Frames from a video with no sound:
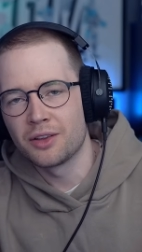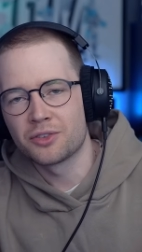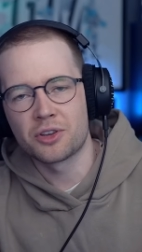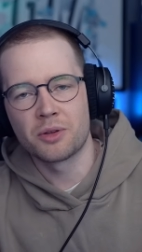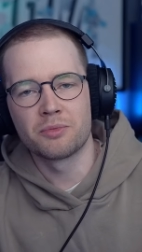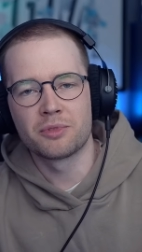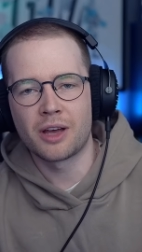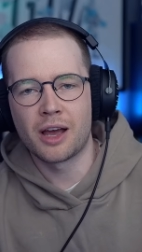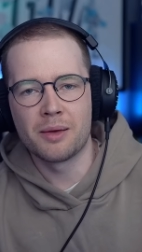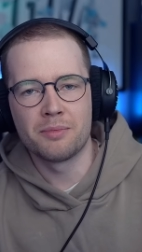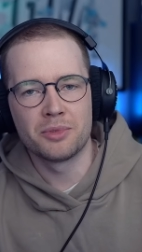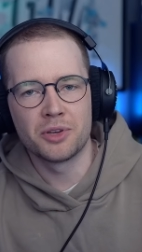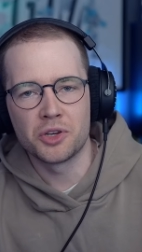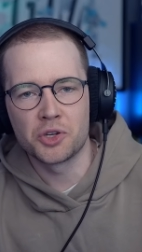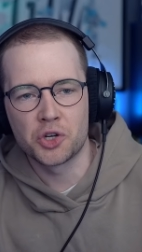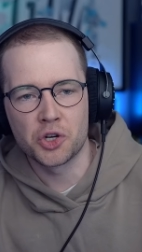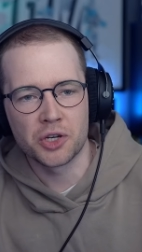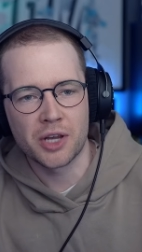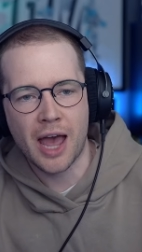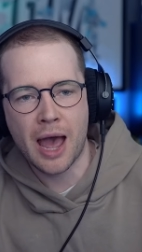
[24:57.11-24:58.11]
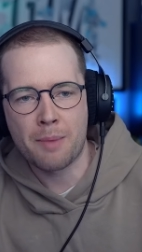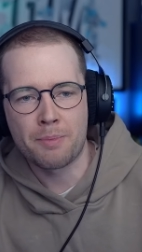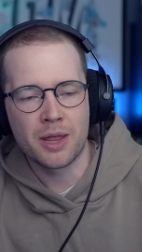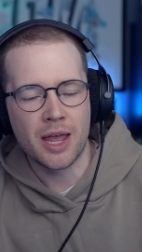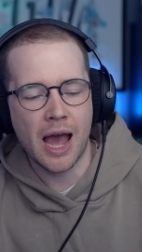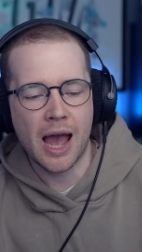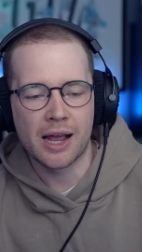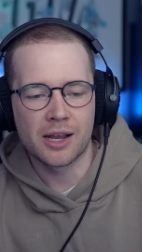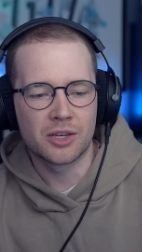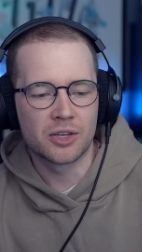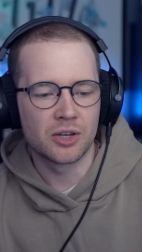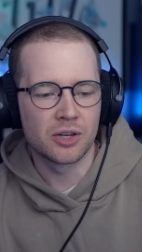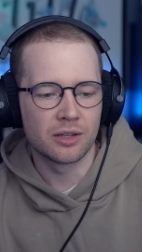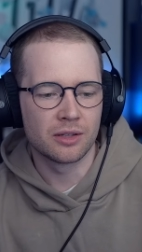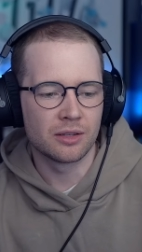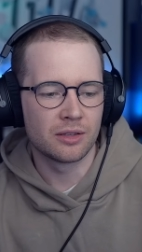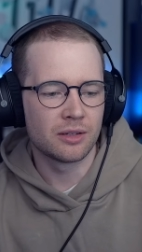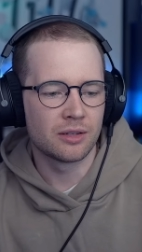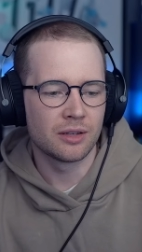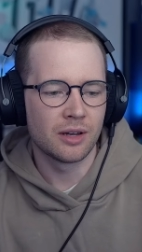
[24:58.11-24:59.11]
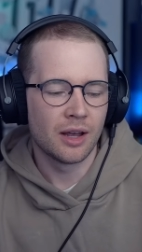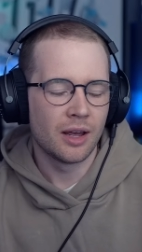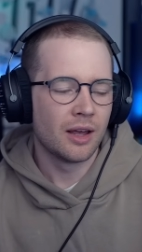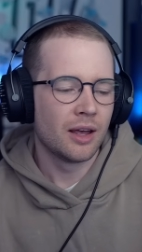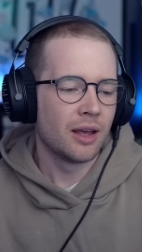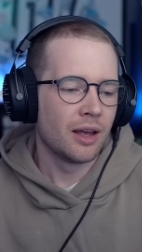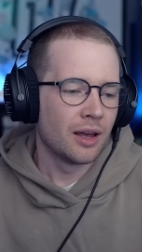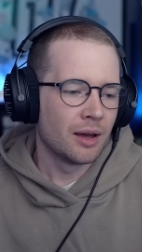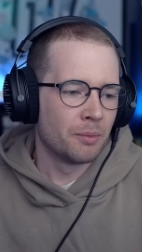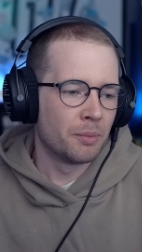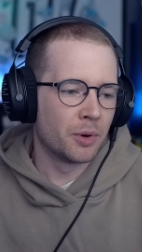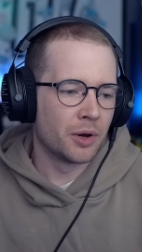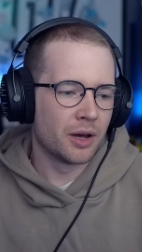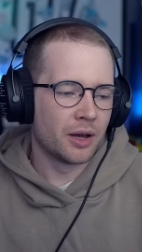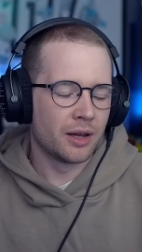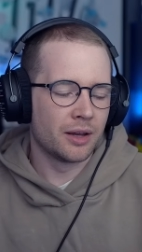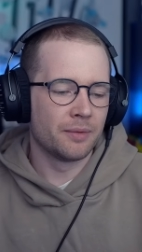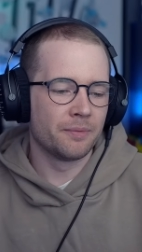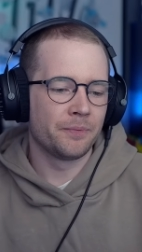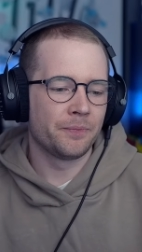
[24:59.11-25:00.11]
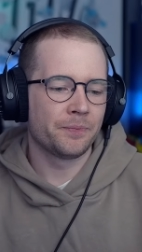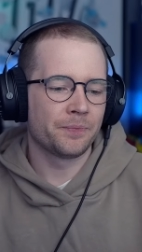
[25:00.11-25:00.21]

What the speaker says: Sometimes it's just happy accidents, but